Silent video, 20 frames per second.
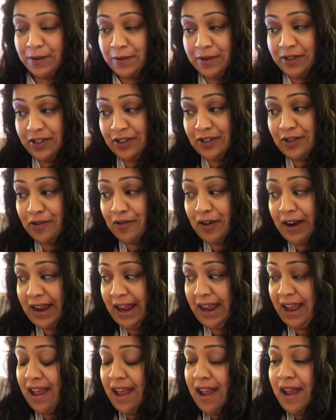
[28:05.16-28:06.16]
It was just
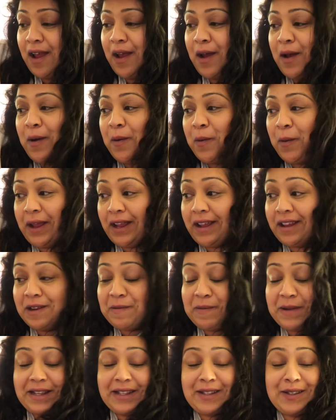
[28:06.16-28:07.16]
great. We're
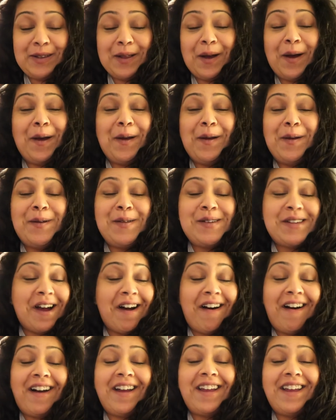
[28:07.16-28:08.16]
gonna be so
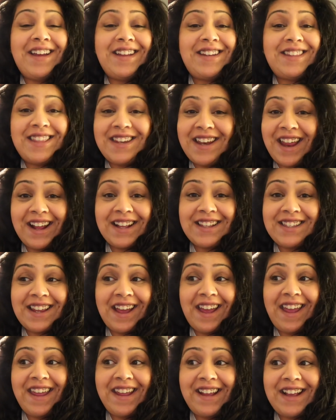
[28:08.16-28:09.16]
tired the next
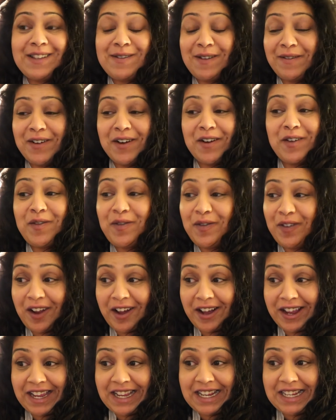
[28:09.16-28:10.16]
day because we've got a
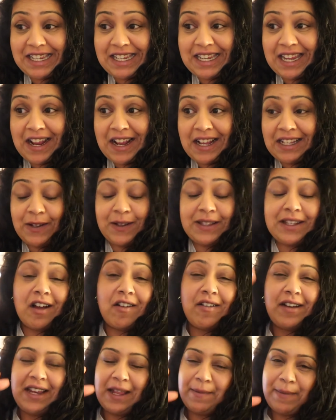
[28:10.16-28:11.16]
flight. So it's
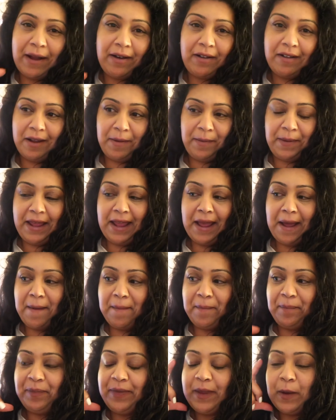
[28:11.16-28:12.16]
currently about 9
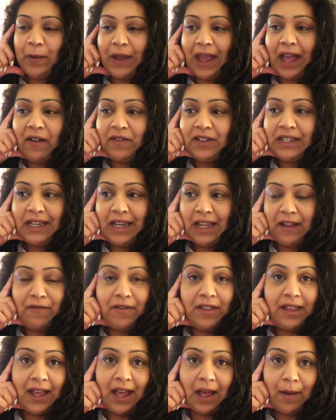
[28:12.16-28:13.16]
p.m. We have to leave
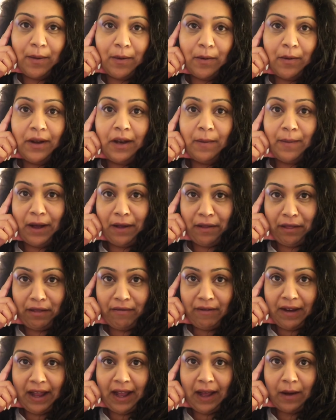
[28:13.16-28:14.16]
for the airport in about
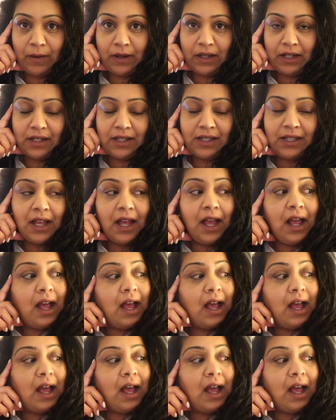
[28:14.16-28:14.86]
3 hours.